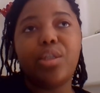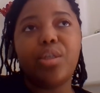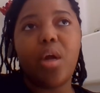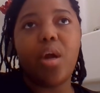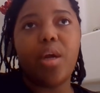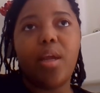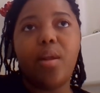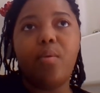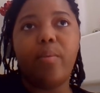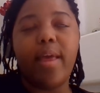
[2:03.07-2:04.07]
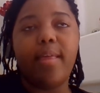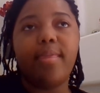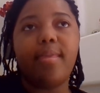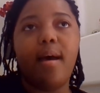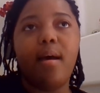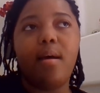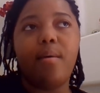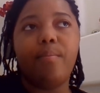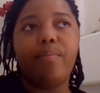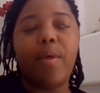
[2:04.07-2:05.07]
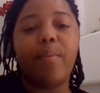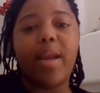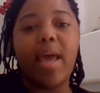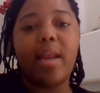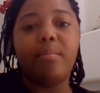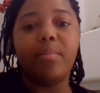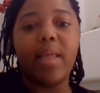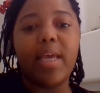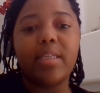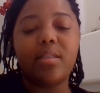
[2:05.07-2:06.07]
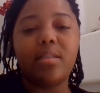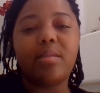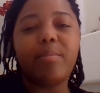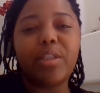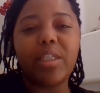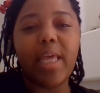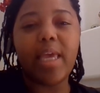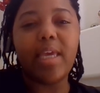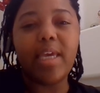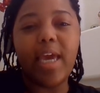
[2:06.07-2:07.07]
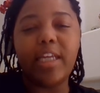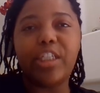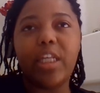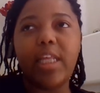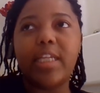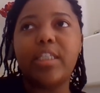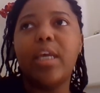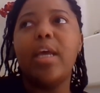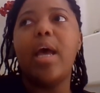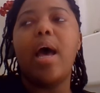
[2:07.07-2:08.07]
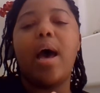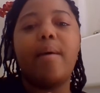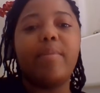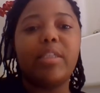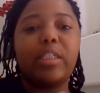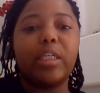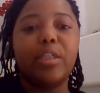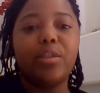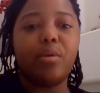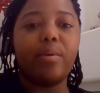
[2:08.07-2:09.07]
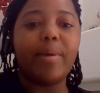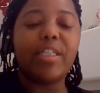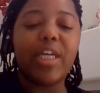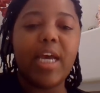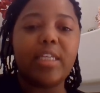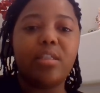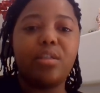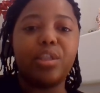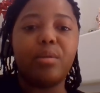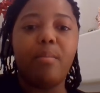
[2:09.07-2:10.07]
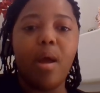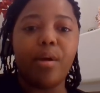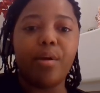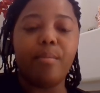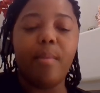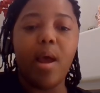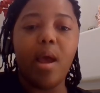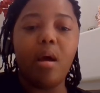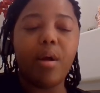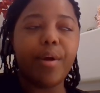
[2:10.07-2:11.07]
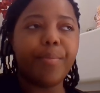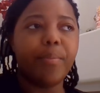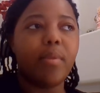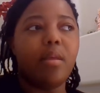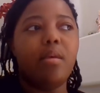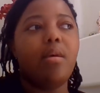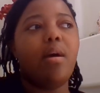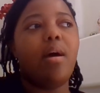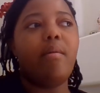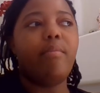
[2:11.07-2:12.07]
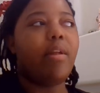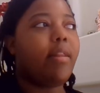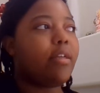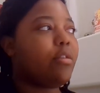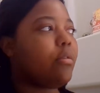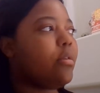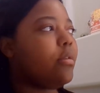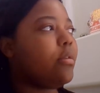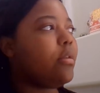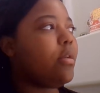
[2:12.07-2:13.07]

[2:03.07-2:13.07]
started with, they went ahead and placed, similar to like EKG leads, the stickers on my chest just to monitor my heart, the electrical